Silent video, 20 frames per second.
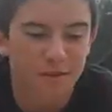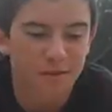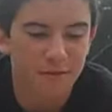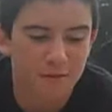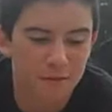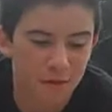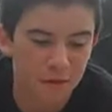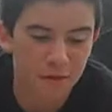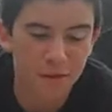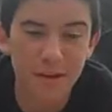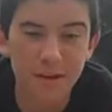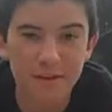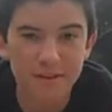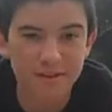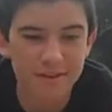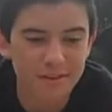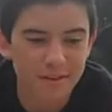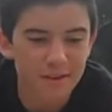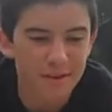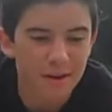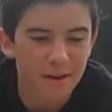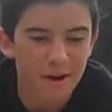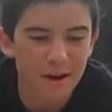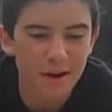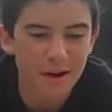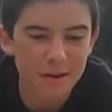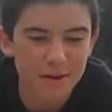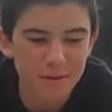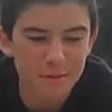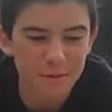For this,
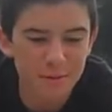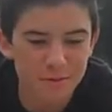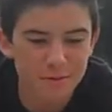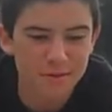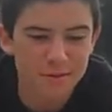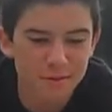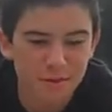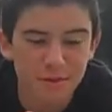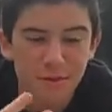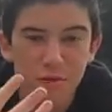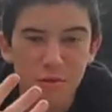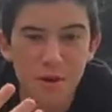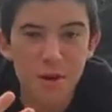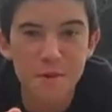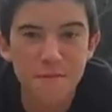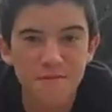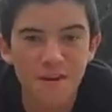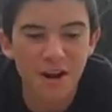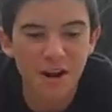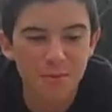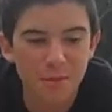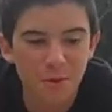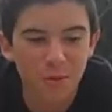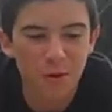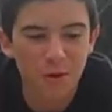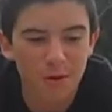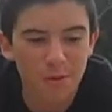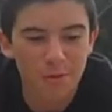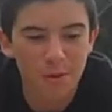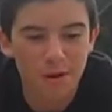I use three vitamin
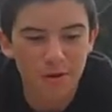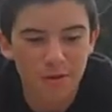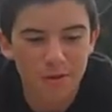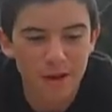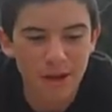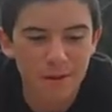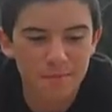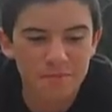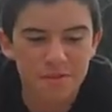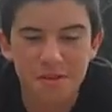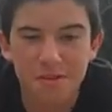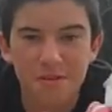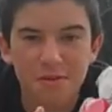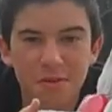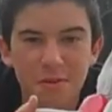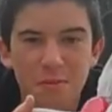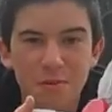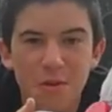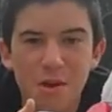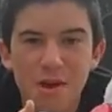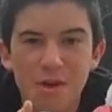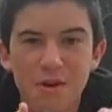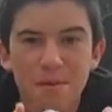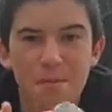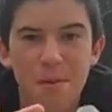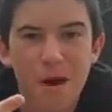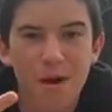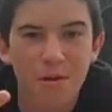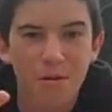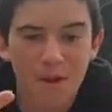water bottle caps and some random
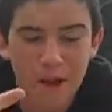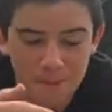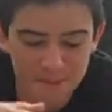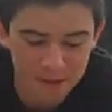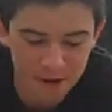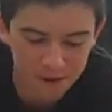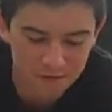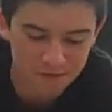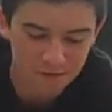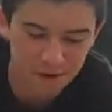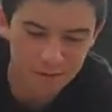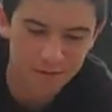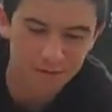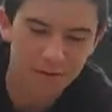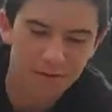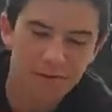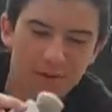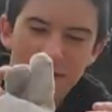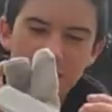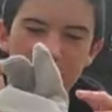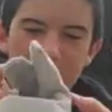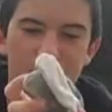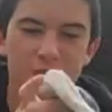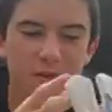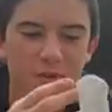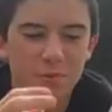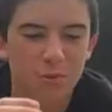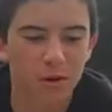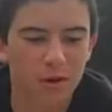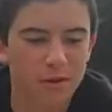bottle cap that I found. On
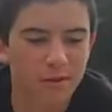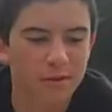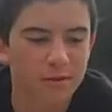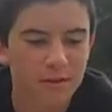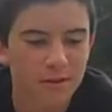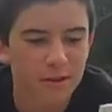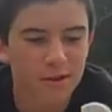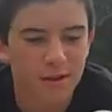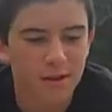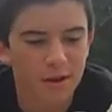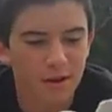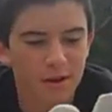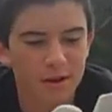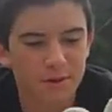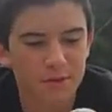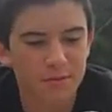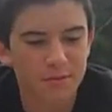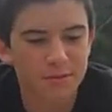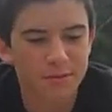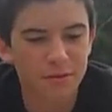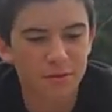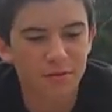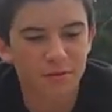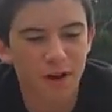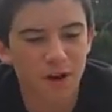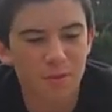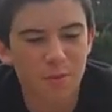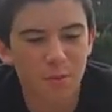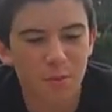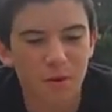this one, I use two
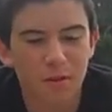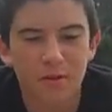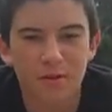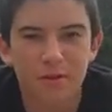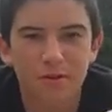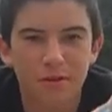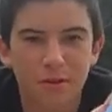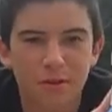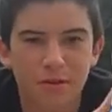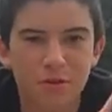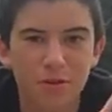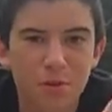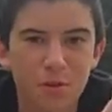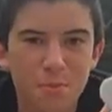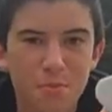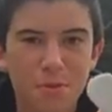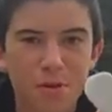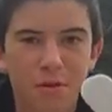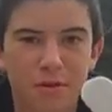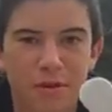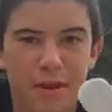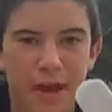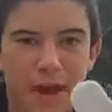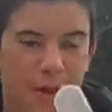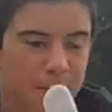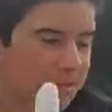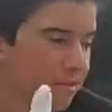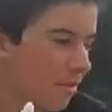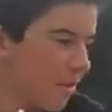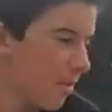vitamin waters and two milk
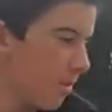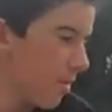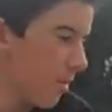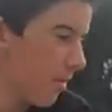caps.